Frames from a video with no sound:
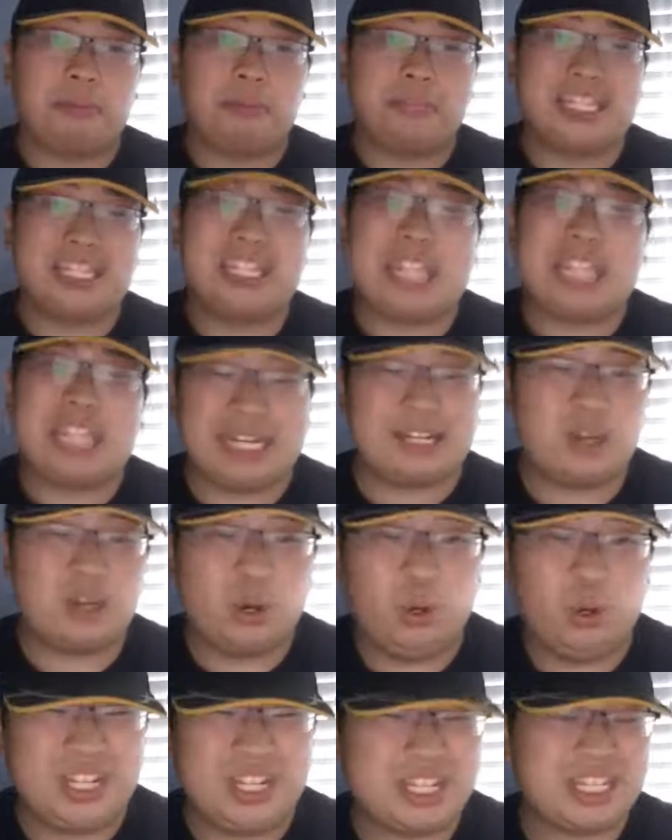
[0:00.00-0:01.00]
He's getting
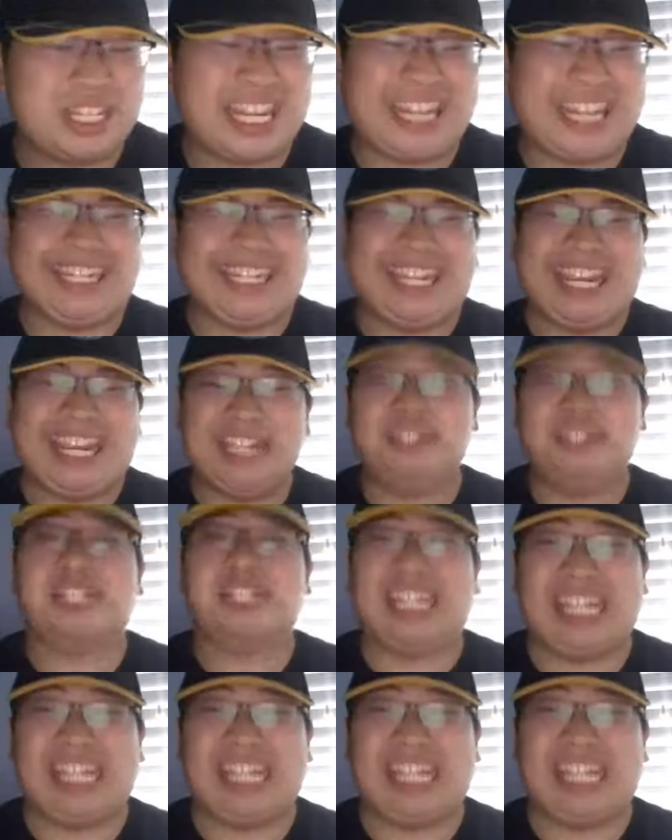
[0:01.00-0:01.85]
old. He's getting injured